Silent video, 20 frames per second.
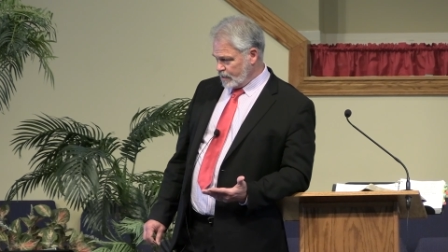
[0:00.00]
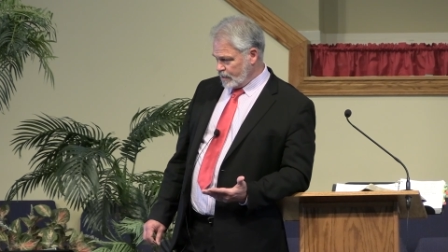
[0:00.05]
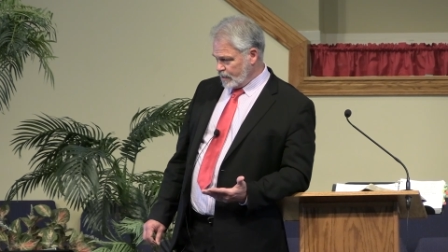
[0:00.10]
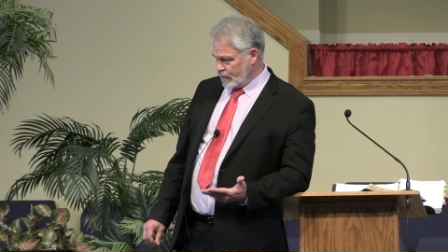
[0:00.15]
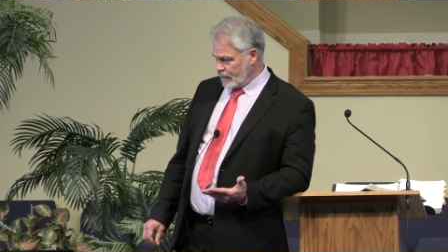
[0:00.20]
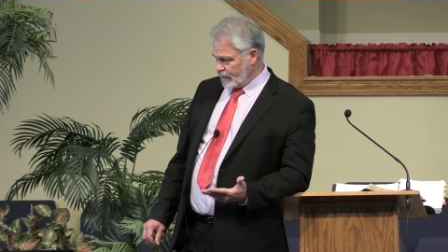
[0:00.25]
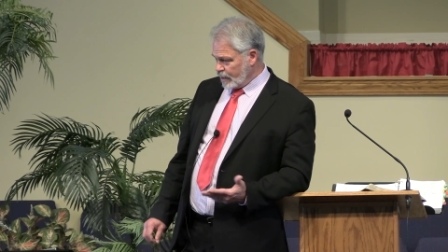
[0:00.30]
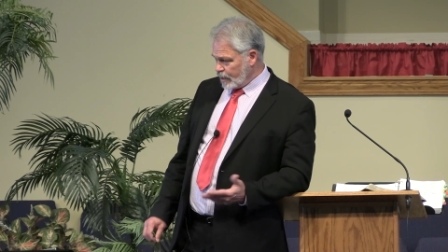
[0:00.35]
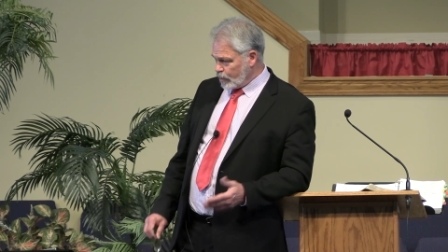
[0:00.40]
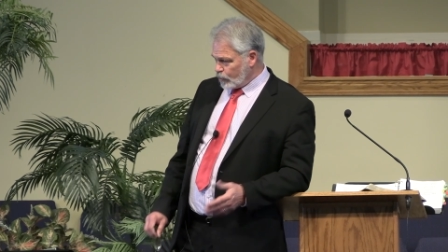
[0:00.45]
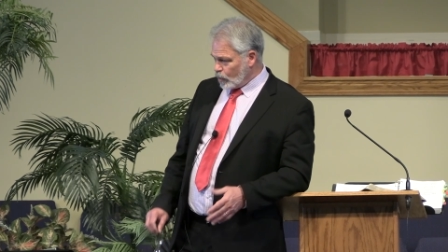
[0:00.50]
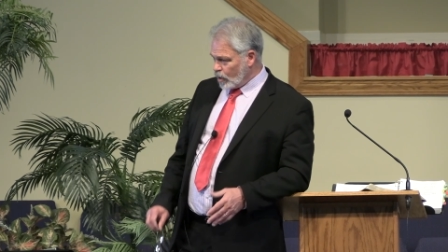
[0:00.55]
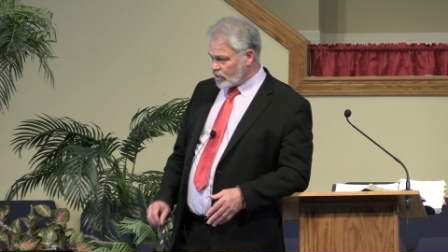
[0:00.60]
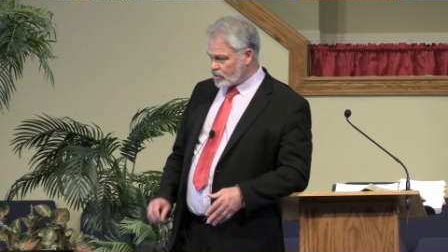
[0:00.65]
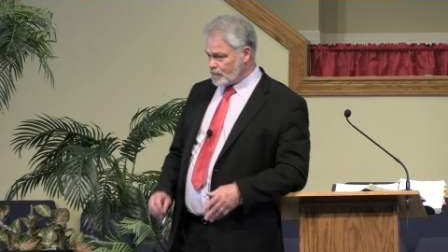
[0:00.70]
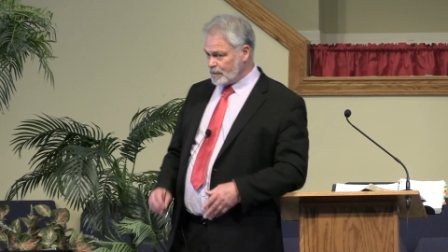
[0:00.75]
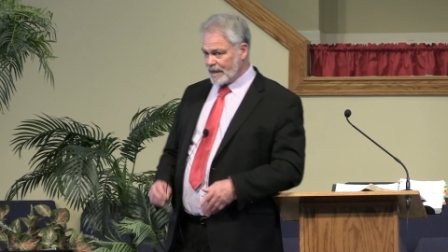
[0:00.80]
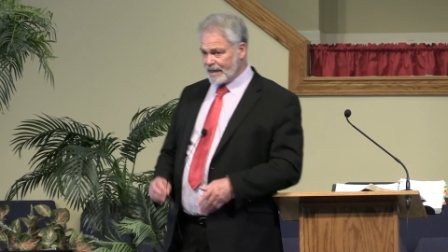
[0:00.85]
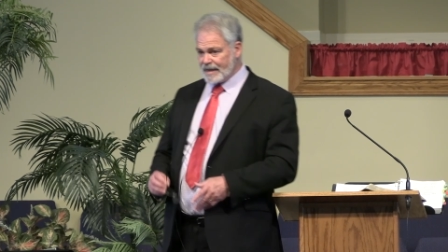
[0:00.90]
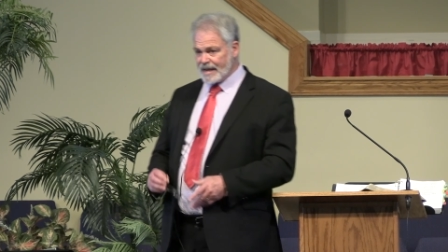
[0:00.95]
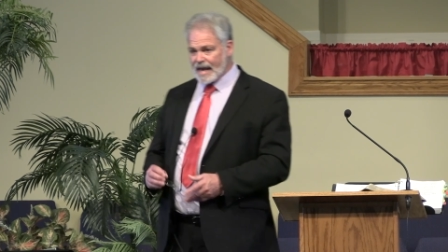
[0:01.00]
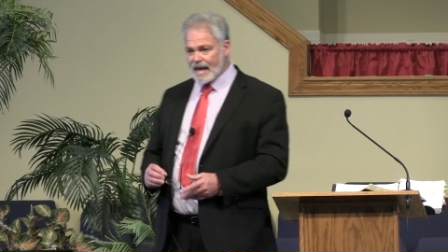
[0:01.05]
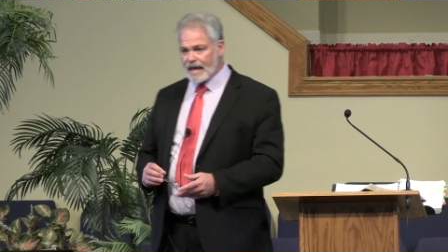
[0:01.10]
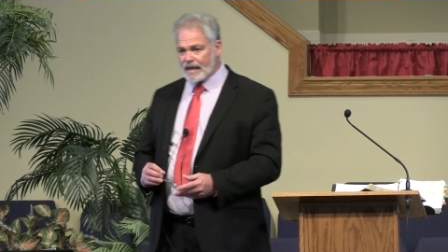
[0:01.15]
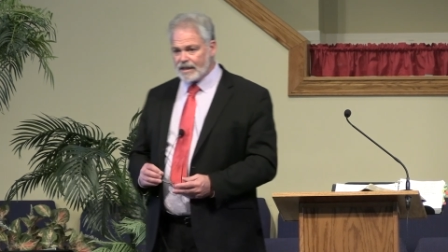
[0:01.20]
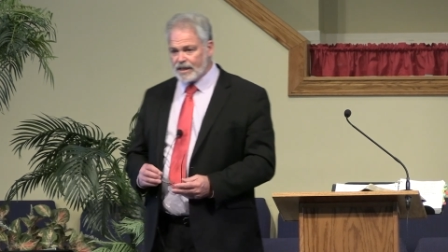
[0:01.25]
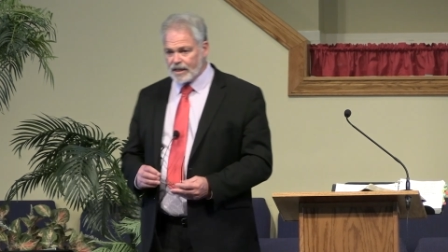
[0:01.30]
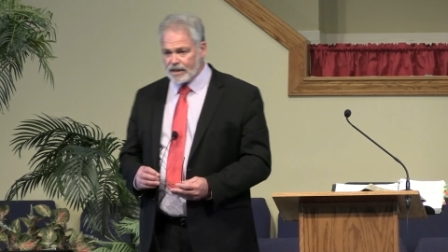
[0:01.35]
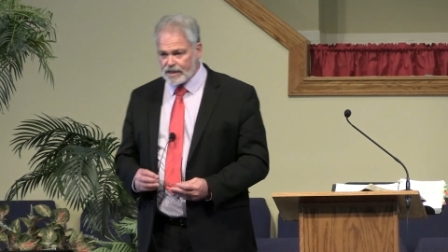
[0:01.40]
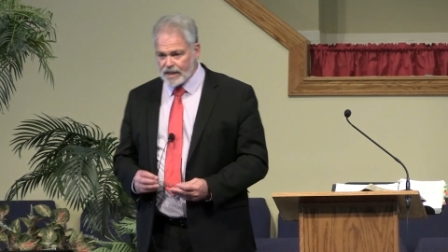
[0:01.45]
And then I'd watch my
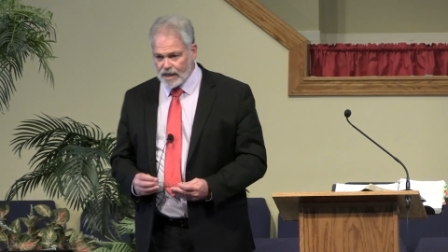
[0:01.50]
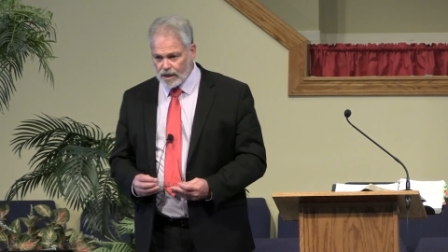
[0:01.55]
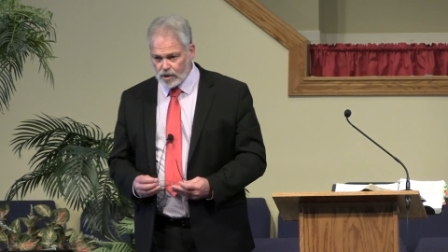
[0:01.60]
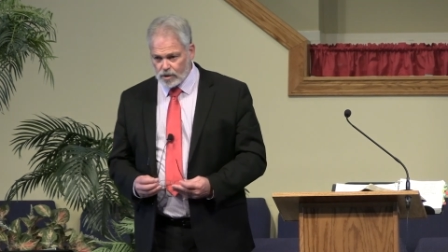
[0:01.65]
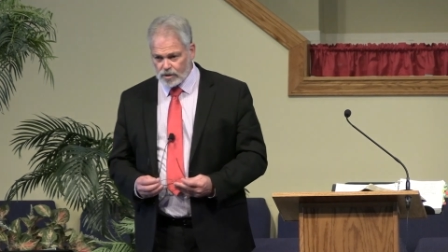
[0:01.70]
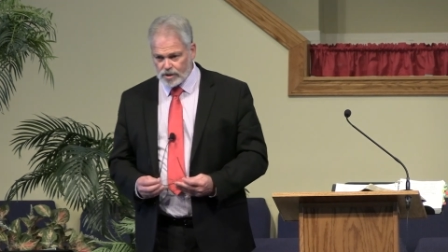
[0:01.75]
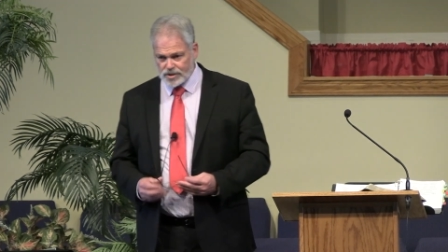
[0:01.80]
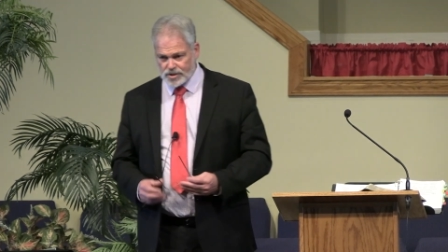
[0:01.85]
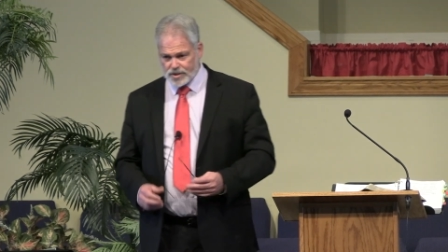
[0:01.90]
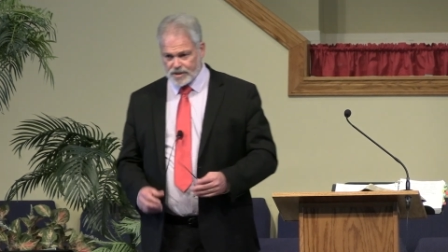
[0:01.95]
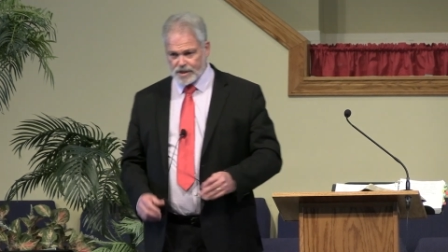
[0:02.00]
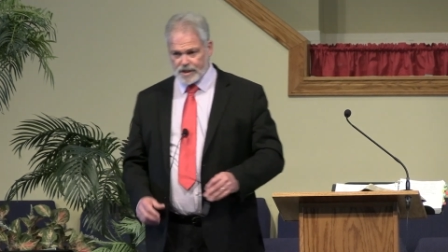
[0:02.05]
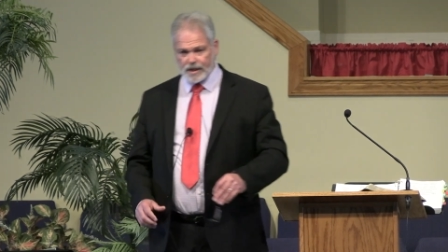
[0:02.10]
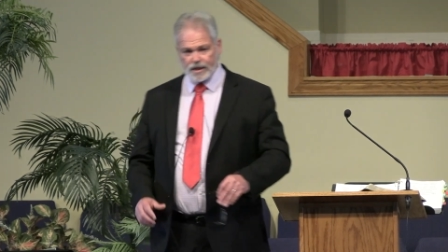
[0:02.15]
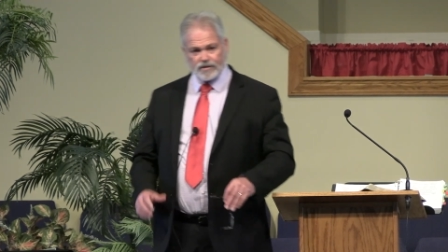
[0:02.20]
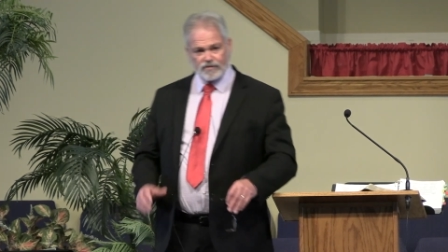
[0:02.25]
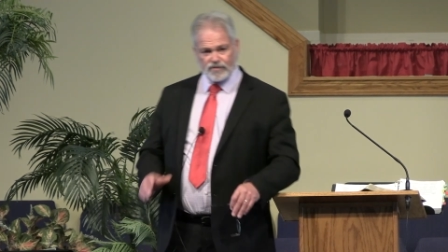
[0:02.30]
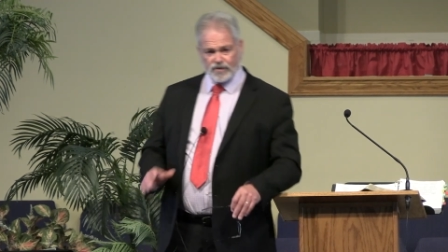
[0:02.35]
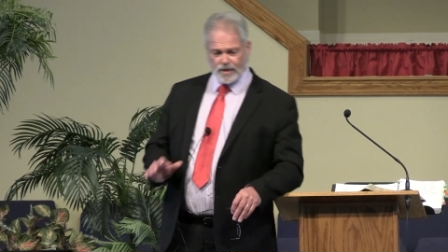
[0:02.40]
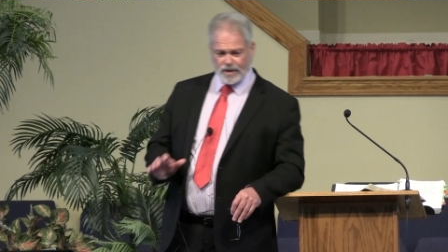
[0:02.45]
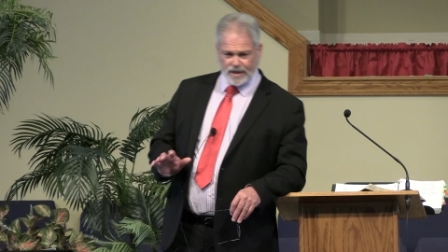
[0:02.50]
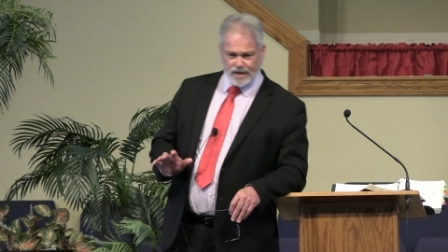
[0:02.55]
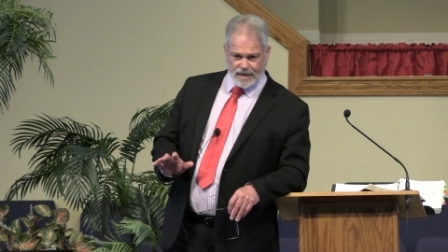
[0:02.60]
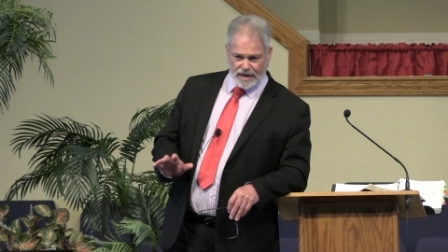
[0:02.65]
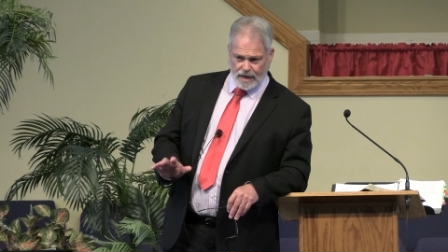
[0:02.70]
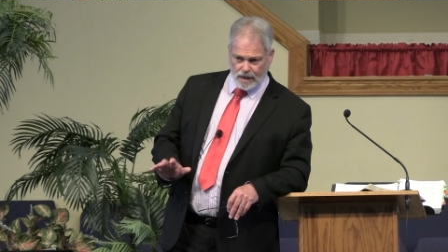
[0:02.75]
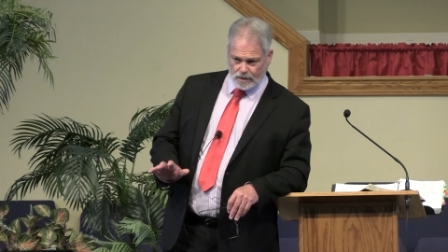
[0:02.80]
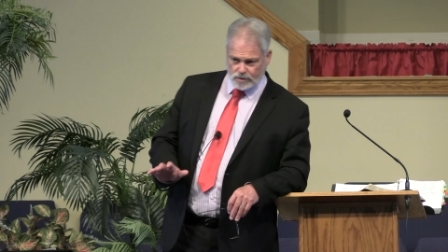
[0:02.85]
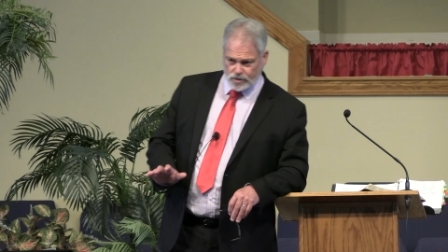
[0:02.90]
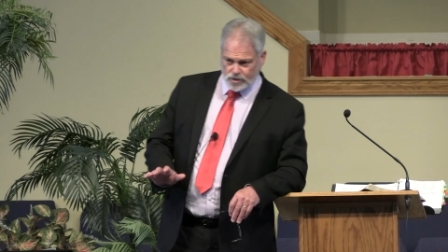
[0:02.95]
dad get down on his knee in front of the
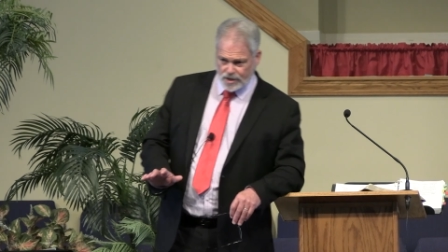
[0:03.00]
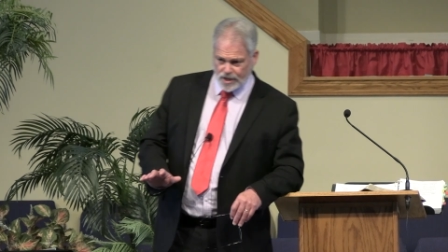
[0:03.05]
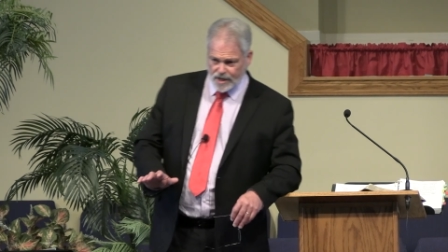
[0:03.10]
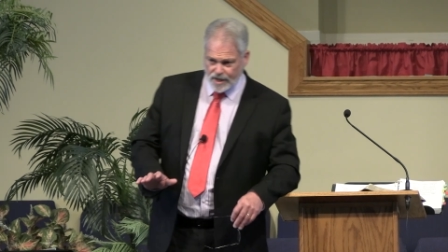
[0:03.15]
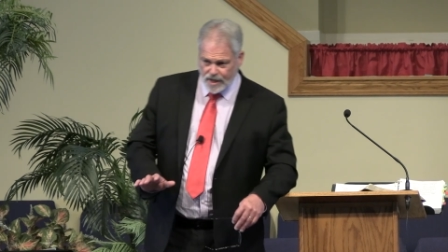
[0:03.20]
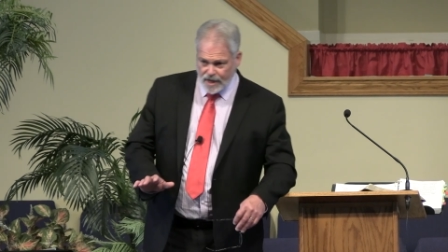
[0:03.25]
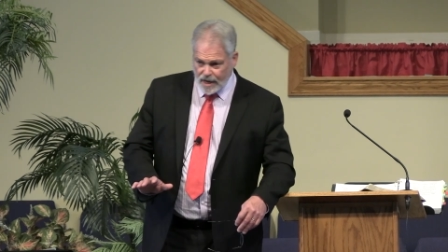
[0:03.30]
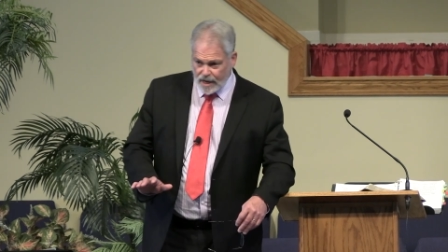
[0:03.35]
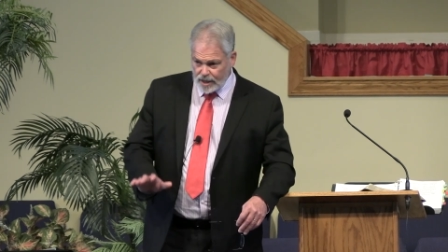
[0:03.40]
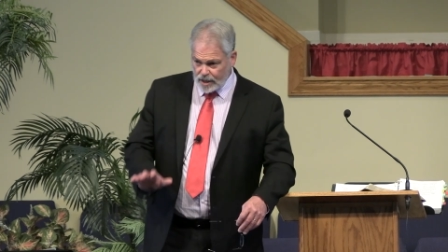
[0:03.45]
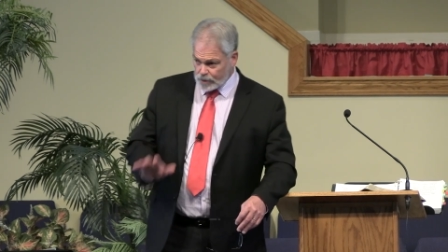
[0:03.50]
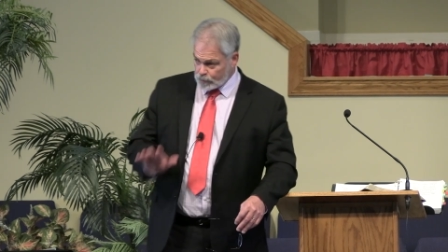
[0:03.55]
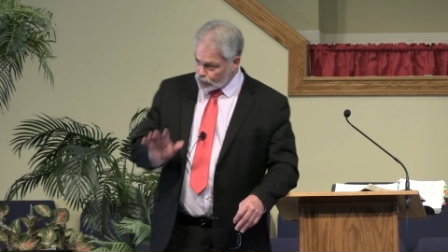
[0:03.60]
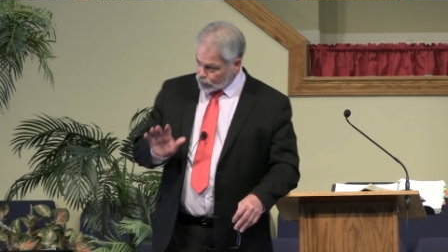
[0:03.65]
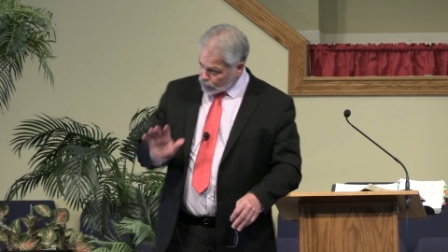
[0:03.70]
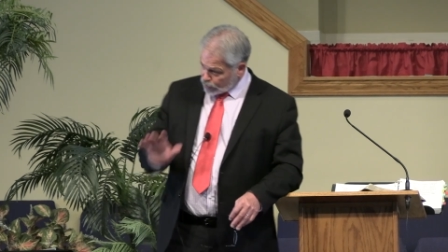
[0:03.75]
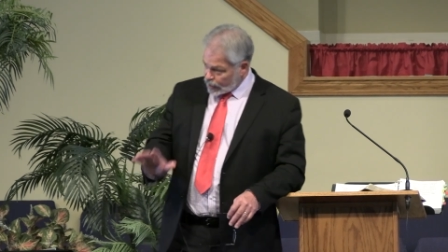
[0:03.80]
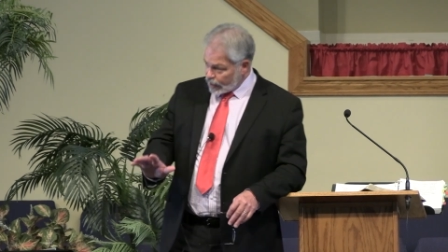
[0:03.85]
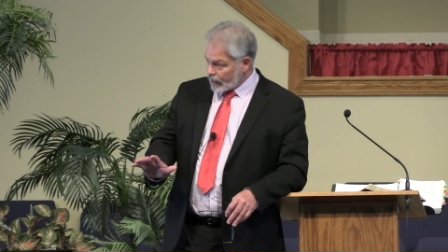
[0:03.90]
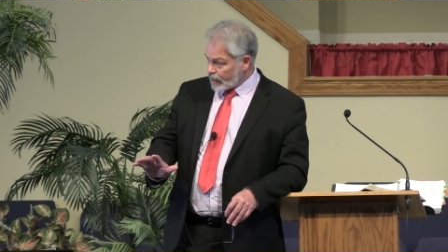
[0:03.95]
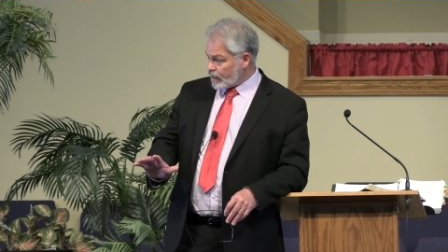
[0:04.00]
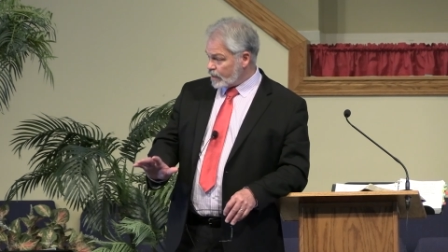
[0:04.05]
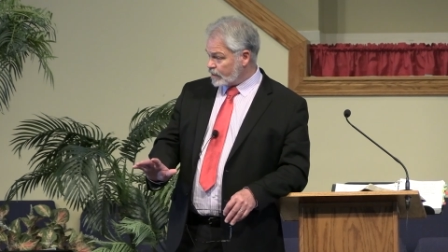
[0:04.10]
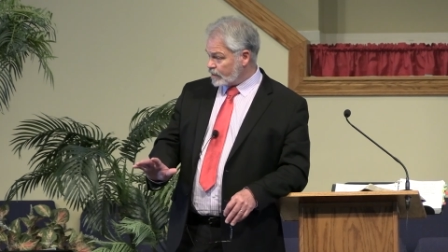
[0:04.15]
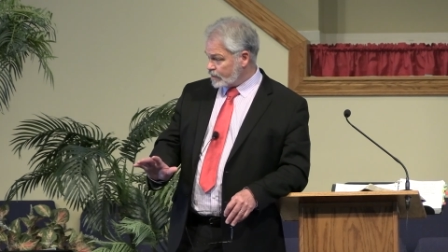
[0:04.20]
couch and he'd pray